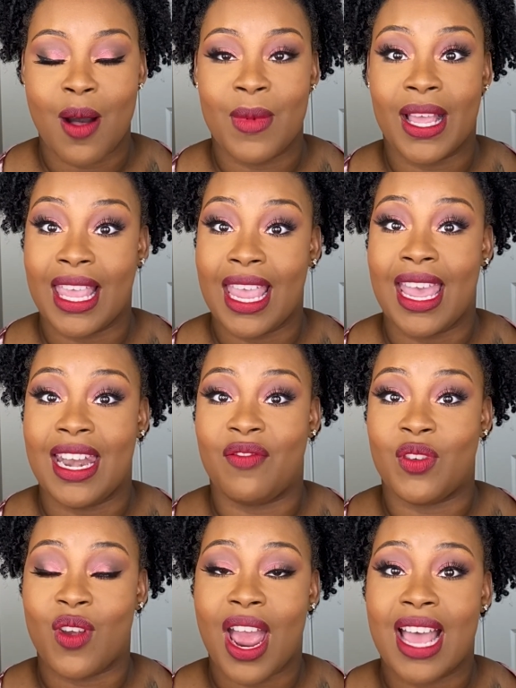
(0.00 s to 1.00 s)
again, if
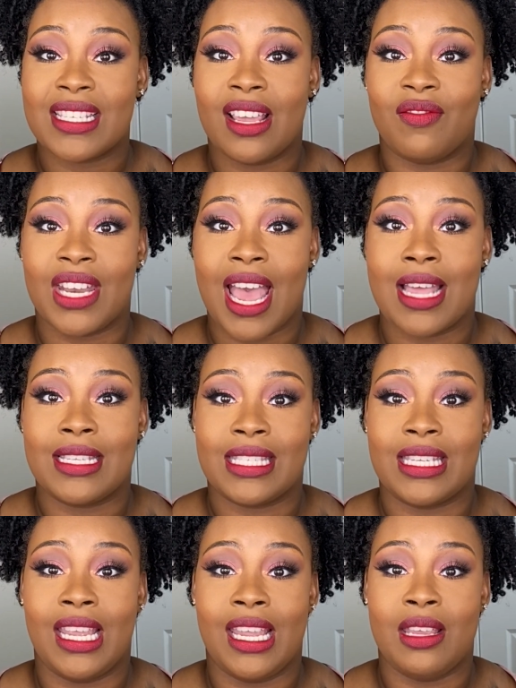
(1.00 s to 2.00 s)
you guys have not
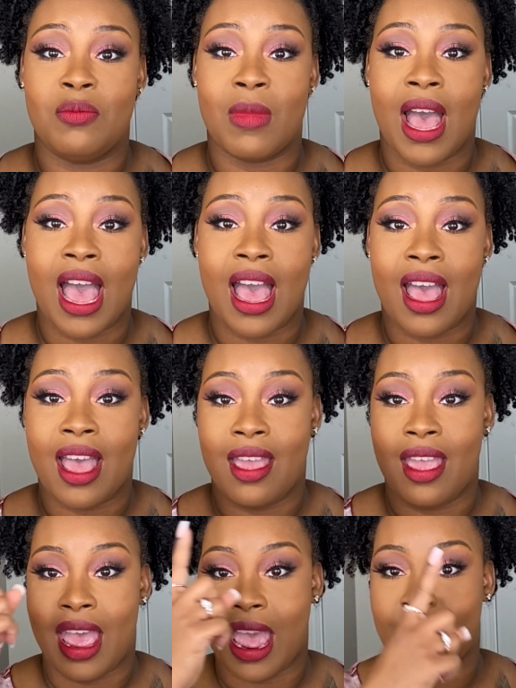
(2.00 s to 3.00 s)
seen
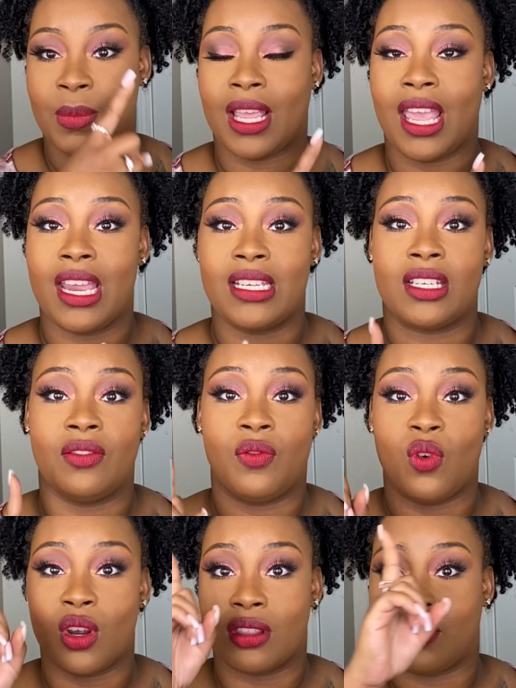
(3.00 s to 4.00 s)
my application
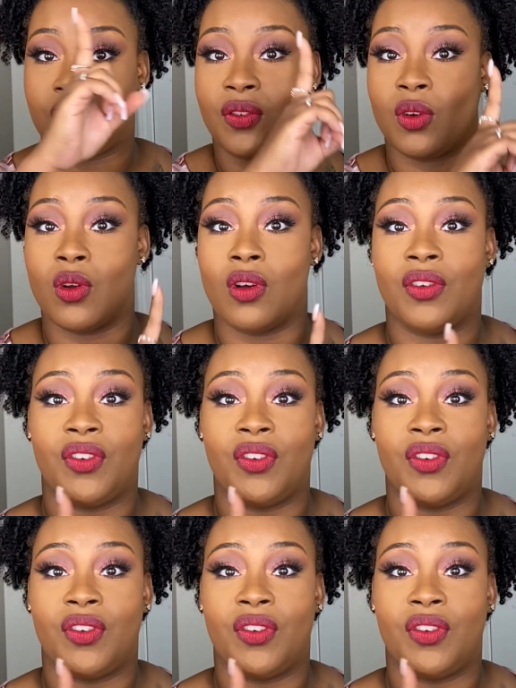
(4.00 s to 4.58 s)
for the full